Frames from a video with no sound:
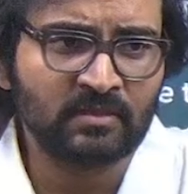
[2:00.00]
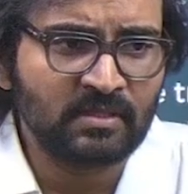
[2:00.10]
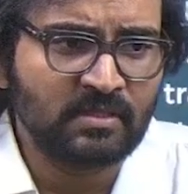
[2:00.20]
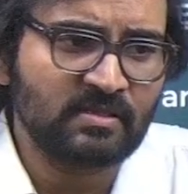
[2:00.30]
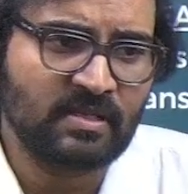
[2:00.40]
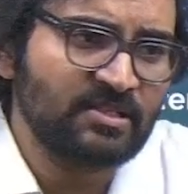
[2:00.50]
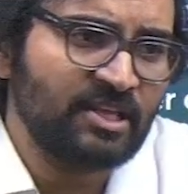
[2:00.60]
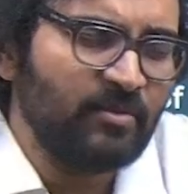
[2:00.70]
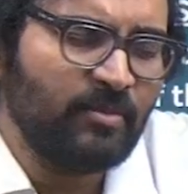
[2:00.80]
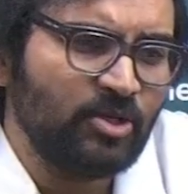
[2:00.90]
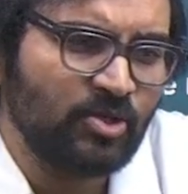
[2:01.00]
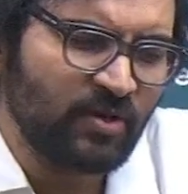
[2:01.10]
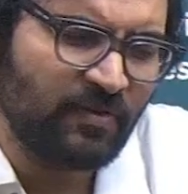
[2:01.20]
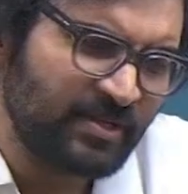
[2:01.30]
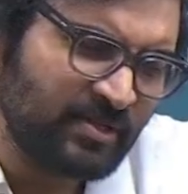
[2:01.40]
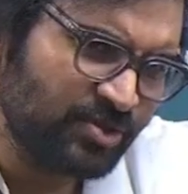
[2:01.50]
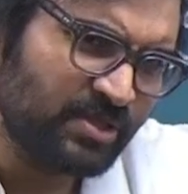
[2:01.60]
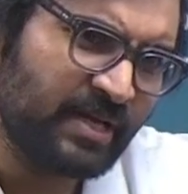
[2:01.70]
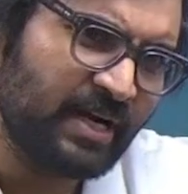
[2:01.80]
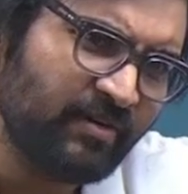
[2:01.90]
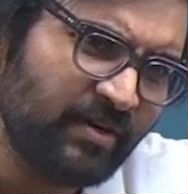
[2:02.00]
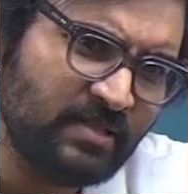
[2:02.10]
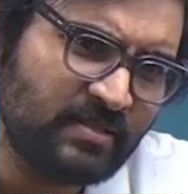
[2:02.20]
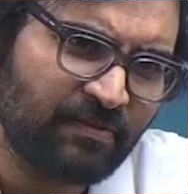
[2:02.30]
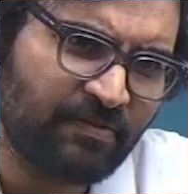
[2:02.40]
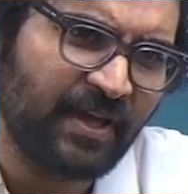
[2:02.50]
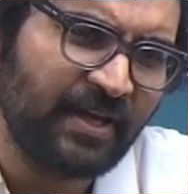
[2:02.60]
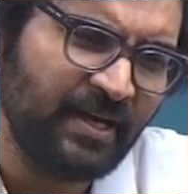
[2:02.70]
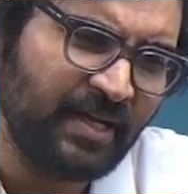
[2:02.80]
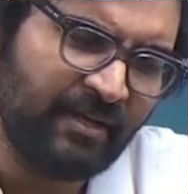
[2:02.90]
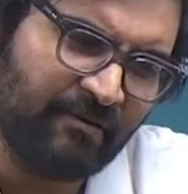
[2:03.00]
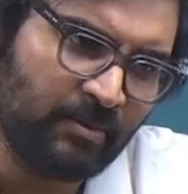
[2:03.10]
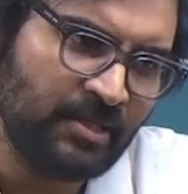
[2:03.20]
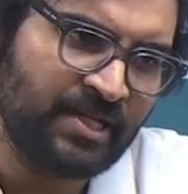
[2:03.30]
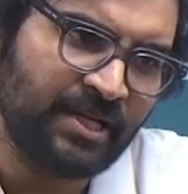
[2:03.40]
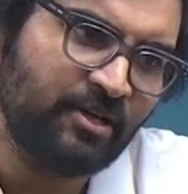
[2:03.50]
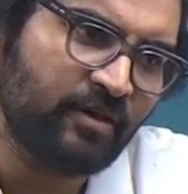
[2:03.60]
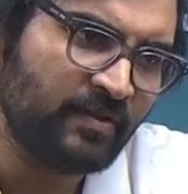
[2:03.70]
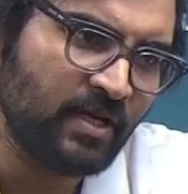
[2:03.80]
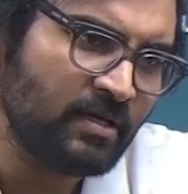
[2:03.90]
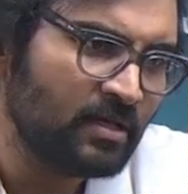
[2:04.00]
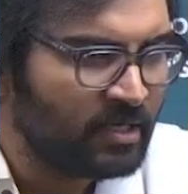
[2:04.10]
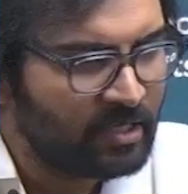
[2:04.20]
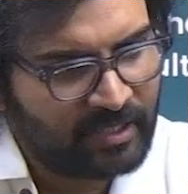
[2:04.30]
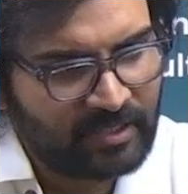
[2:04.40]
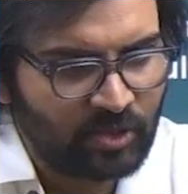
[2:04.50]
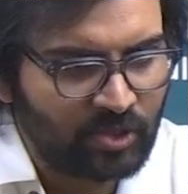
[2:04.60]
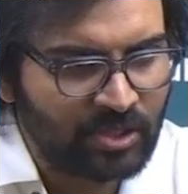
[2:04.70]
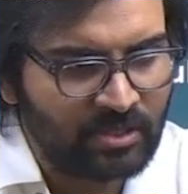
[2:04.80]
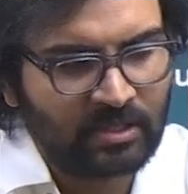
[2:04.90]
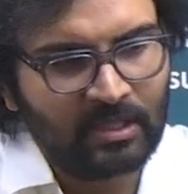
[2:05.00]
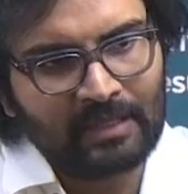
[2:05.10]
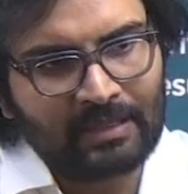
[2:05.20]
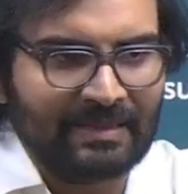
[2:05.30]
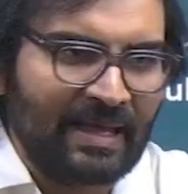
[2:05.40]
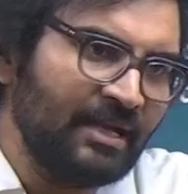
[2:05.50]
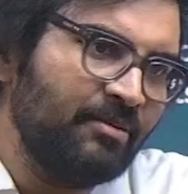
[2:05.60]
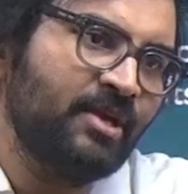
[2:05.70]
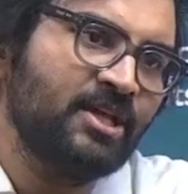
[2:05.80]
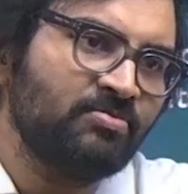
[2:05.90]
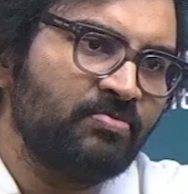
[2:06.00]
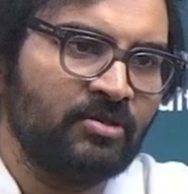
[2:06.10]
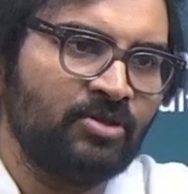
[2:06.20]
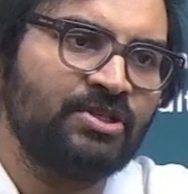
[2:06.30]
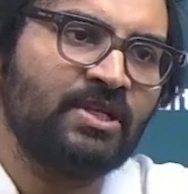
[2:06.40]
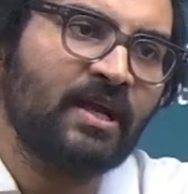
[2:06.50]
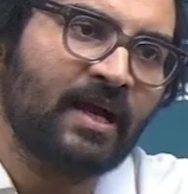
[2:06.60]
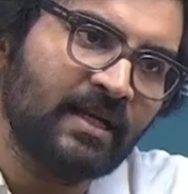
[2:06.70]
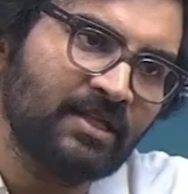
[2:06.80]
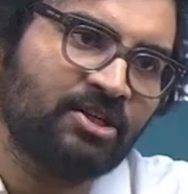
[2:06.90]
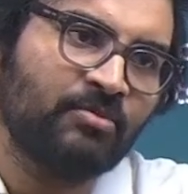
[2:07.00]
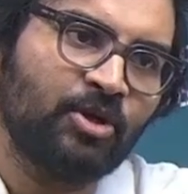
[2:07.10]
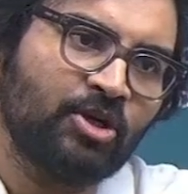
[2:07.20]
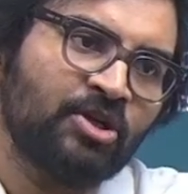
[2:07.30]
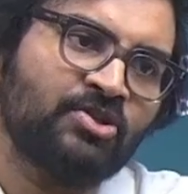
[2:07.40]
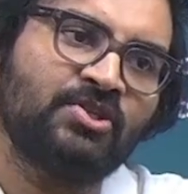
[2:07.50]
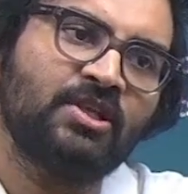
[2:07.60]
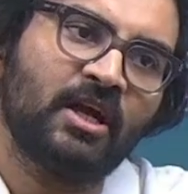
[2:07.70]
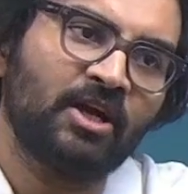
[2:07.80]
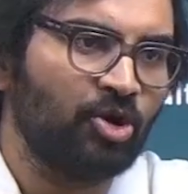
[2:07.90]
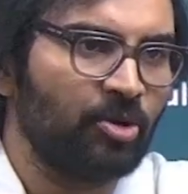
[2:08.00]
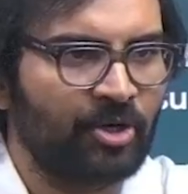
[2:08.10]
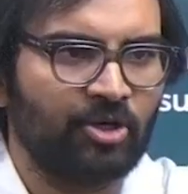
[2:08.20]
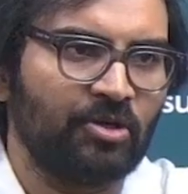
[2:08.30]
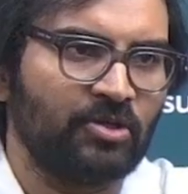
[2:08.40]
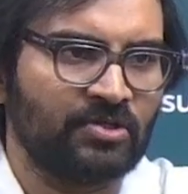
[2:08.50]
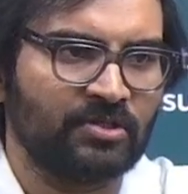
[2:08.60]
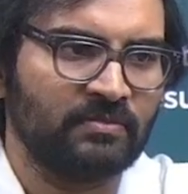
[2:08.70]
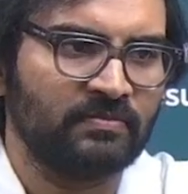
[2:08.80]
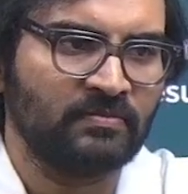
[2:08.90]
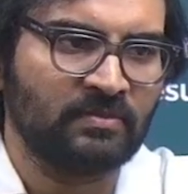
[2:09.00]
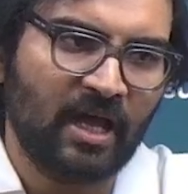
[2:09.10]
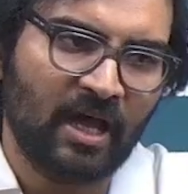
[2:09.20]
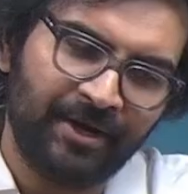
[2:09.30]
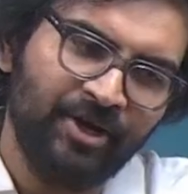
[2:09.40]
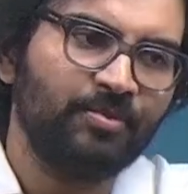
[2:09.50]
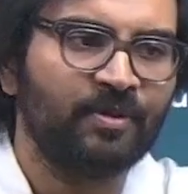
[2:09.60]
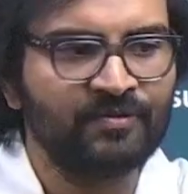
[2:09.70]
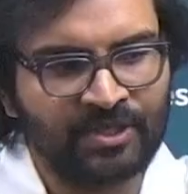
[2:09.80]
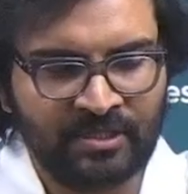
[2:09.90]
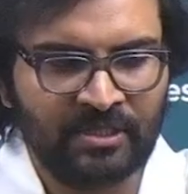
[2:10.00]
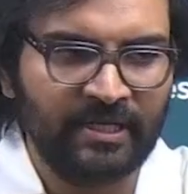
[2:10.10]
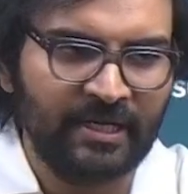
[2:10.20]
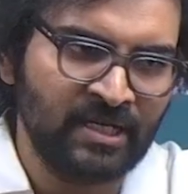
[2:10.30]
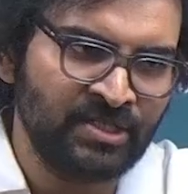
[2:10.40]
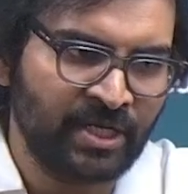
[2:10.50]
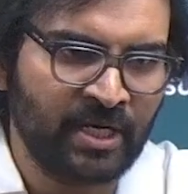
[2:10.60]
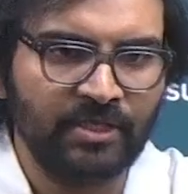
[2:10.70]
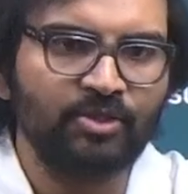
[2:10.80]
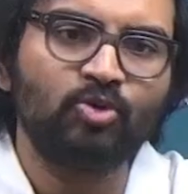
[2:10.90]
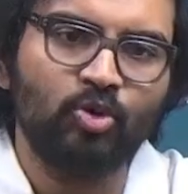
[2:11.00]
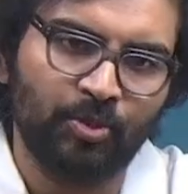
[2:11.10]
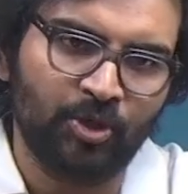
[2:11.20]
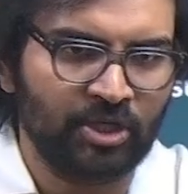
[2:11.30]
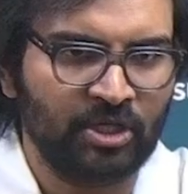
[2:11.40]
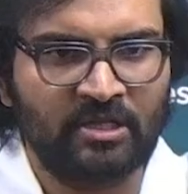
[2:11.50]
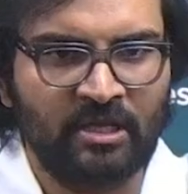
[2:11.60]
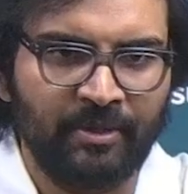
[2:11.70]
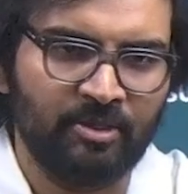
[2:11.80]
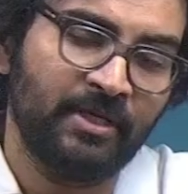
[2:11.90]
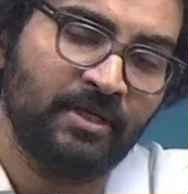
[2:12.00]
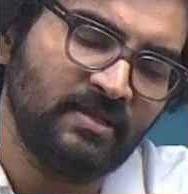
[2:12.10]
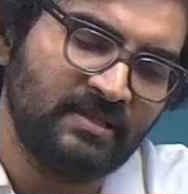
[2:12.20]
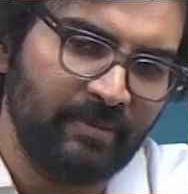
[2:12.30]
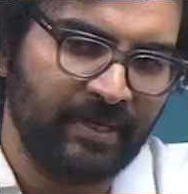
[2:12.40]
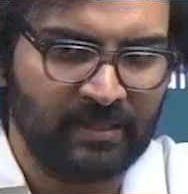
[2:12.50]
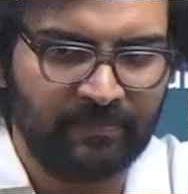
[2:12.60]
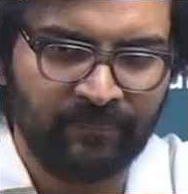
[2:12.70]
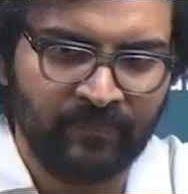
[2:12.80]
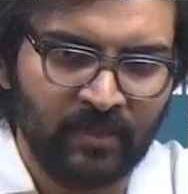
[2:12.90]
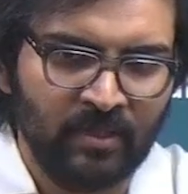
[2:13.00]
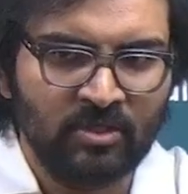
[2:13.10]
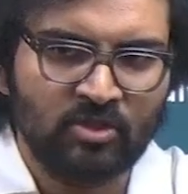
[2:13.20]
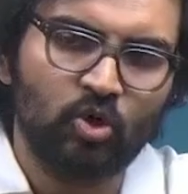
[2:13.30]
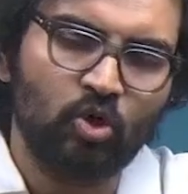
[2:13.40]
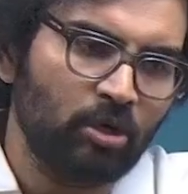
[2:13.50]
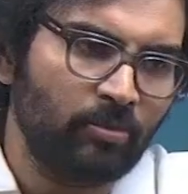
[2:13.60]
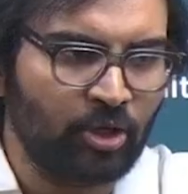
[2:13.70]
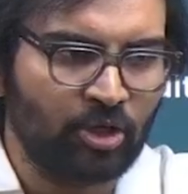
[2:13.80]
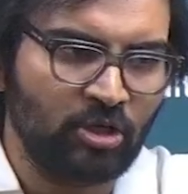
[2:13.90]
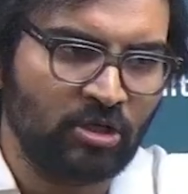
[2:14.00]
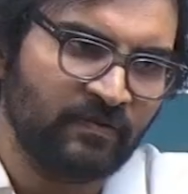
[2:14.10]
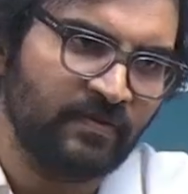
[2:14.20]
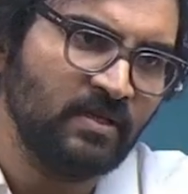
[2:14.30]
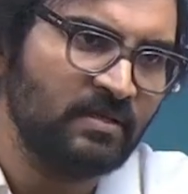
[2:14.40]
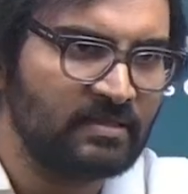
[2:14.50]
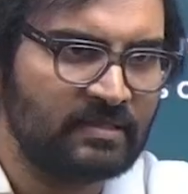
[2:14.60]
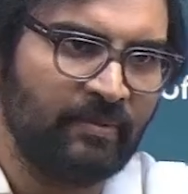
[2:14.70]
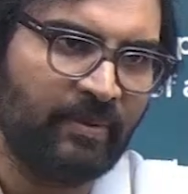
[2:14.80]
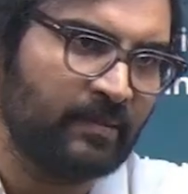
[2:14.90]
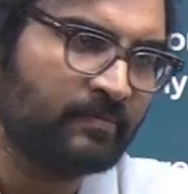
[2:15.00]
Sustainable use of resources. Second one is fair and equitable sharing of the resources. That base means nunchi Cartagena Protocol osthadi, Nagoya Protocol osthadi. Aa rendu provisions ni realize cheyadaniki do two protocols came into being in the CBD. Core protocols of the CBD.